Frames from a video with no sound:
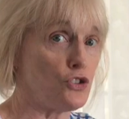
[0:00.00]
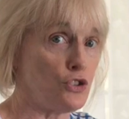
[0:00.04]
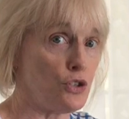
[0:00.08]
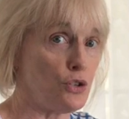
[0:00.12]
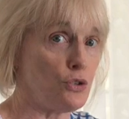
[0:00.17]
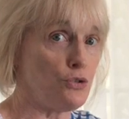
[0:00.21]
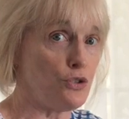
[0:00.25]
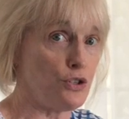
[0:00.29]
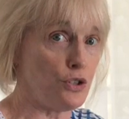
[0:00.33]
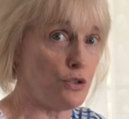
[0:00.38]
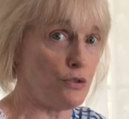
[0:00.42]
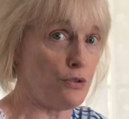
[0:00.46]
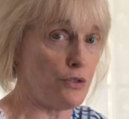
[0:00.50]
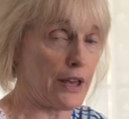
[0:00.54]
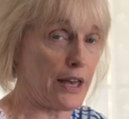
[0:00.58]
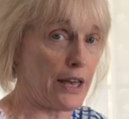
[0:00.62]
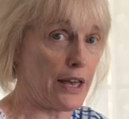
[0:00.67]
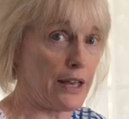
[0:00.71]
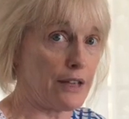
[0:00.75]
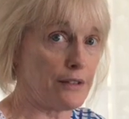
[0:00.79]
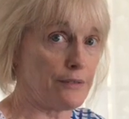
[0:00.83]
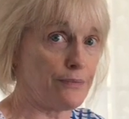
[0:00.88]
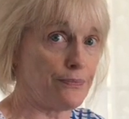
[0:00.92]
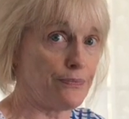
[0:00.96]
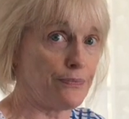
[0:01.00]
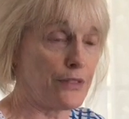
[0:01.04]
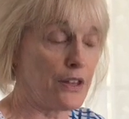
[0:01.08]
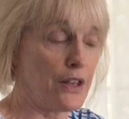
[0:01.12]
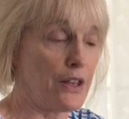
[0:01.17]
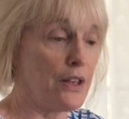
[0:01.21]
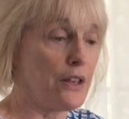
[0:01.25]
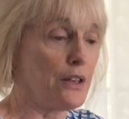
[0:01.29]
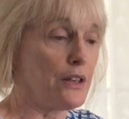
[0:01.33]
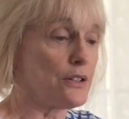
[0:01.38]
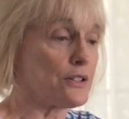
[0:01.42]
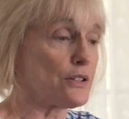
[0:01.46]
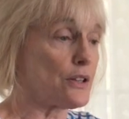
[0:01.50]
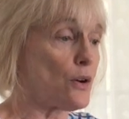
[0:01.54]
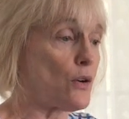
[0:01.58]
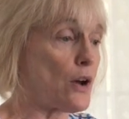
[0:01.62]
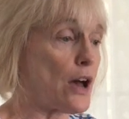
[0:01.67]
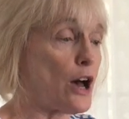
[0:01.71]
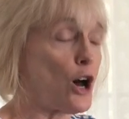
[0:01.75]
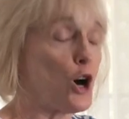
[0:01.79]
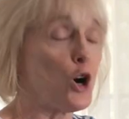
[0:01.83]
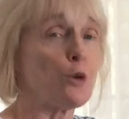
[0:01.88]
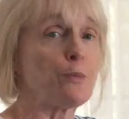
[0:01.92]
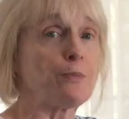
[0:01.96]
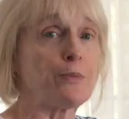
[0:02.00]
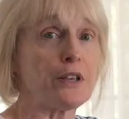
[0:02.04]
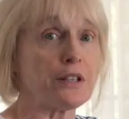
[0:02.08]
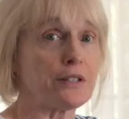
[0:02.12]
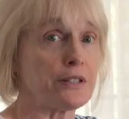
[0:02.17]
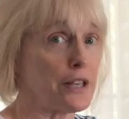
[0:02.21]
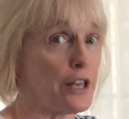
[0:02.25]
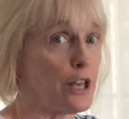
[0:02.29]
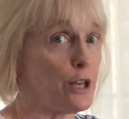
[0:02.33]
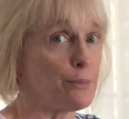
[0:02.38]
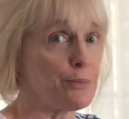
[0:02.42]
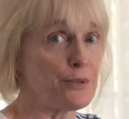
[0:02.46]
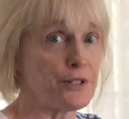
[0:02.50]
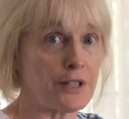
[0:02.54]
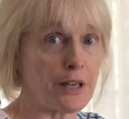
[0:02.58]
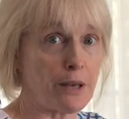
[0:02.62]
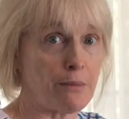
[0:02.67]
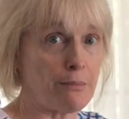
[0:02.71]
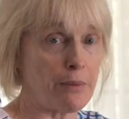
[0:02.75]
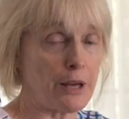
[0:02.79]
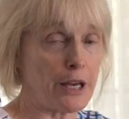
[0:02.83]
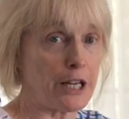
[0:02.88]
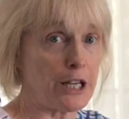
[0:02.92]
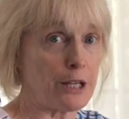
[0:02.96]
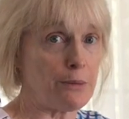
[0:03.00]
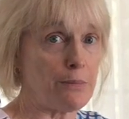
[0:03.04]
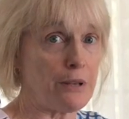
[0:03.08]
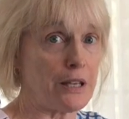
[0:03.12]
do that. So I hope this helps somebody,